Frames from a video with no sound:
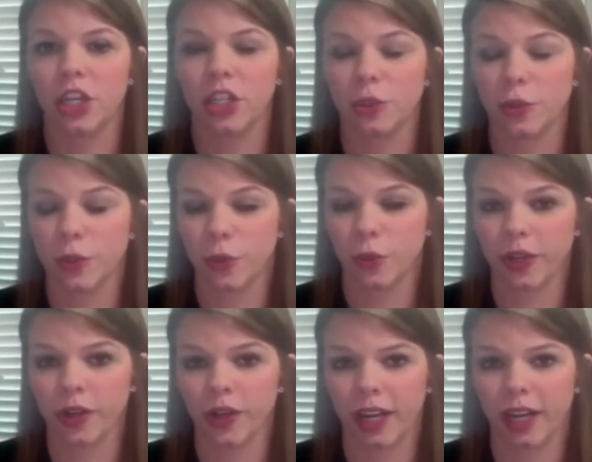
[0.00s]
She was
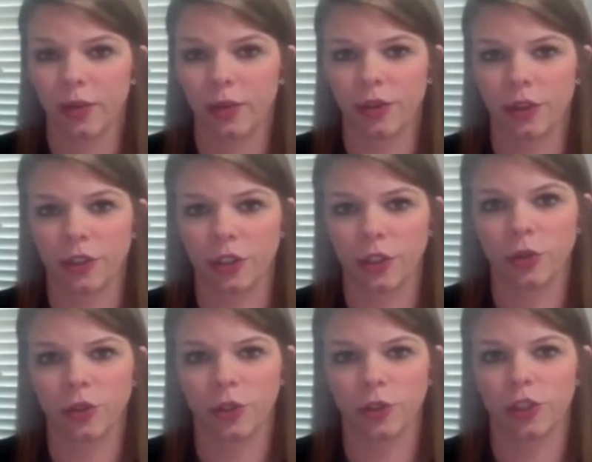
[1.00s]
reunited with her 2
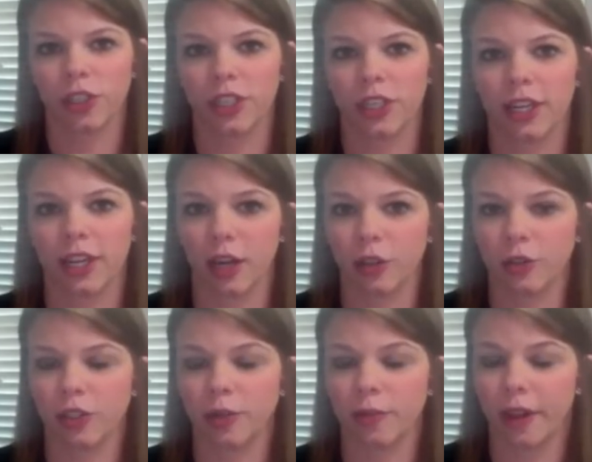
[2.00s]
children, an
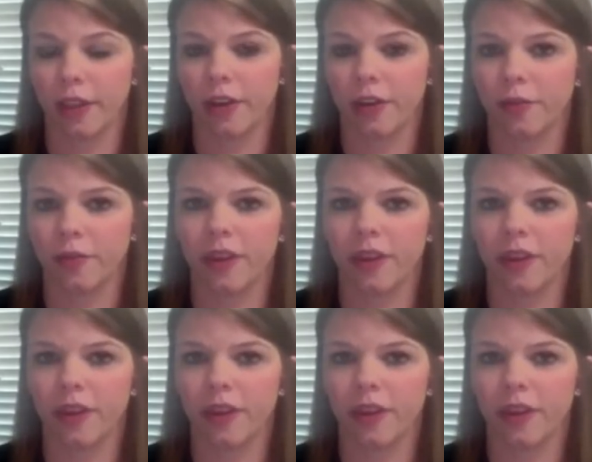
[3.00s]
elderly mother,